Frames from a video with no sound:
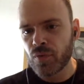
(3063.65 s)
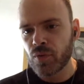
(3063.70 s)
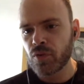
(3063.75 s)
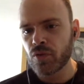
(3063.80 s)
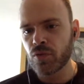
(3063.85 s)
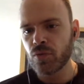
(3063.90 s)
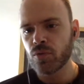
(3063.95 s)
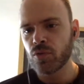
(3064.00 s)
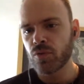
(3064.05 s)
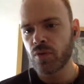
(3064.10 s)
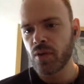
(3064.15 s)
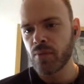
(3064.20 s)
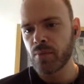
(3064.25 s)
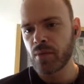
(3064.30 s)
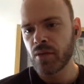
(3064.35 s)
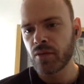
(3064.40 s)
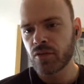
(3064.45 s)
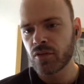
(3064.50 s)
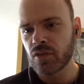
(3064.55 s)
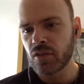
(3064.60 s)
first two tram
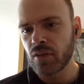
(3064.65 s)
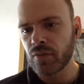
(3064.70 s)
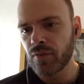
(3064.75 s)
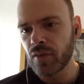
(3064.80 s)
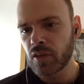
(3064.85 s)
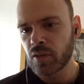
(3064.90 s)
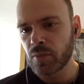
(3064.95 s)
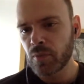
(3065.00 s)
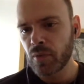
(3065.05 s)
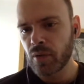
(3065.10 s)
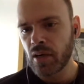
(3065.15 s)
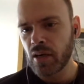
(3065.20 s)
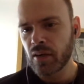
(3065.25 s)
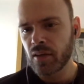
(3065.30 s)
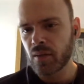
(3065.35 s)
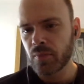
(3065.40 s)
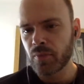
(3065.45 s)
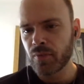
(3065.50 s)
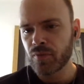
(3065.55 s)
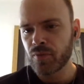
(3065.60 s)
managers in FX? How
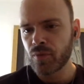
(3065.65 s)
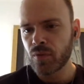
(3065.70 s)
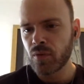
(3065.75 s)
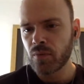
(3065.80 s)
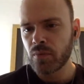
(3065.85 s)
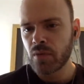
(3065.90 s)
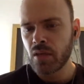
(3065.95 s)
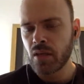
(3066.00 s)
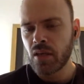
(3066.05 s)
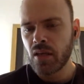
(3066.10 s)
do they perform?